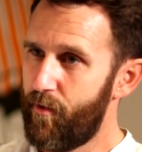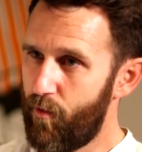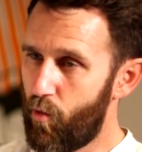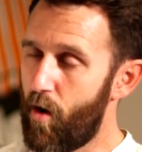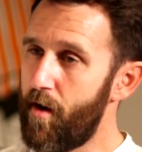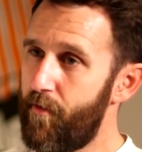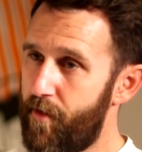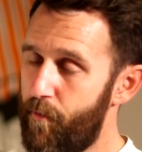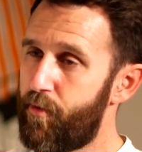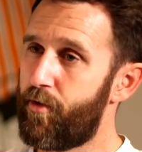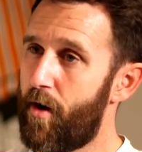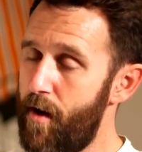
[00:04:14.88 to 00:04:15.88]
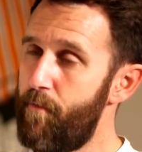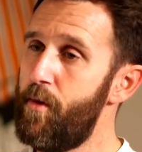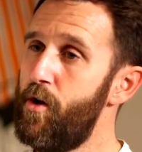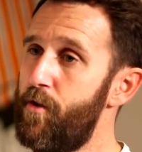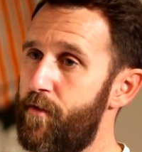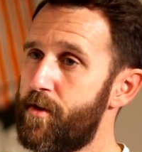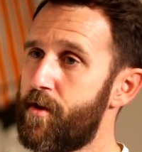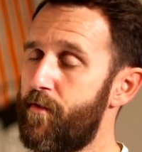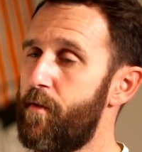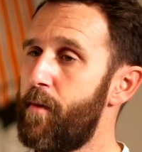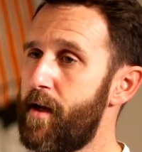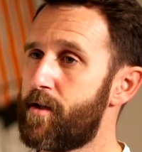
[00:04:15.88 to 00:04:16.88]
one of the prime movers of
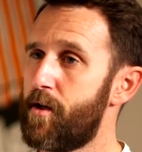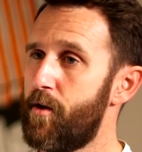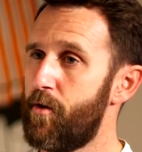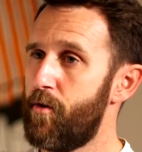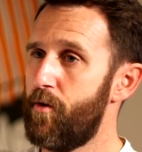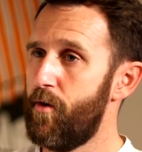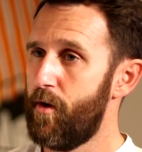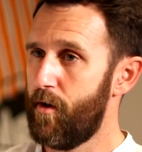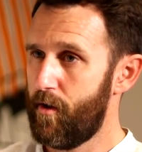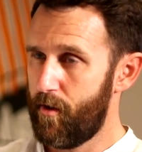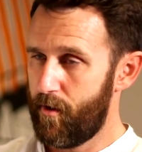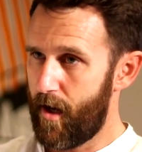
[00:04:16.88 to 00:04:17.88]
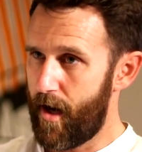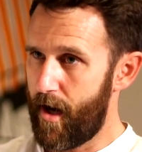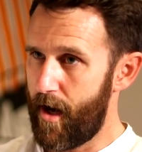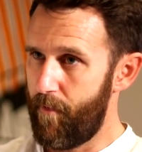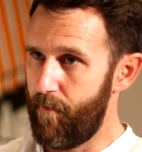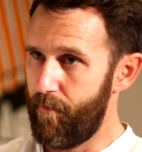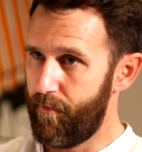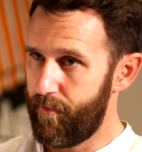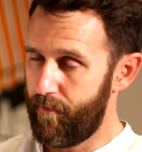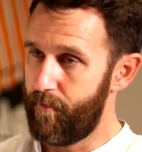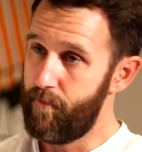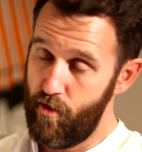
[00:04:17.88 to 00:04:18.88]
the Me Too um,
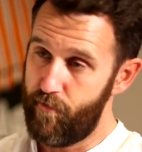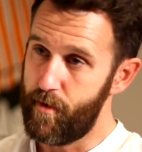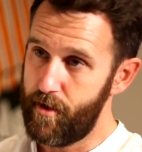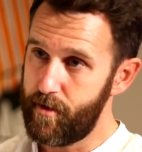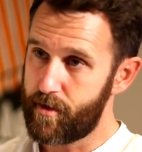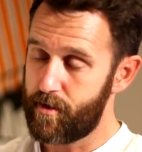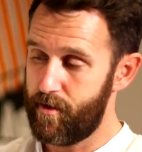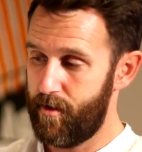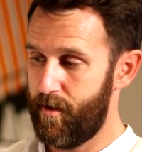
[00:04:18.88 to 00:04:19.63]
movement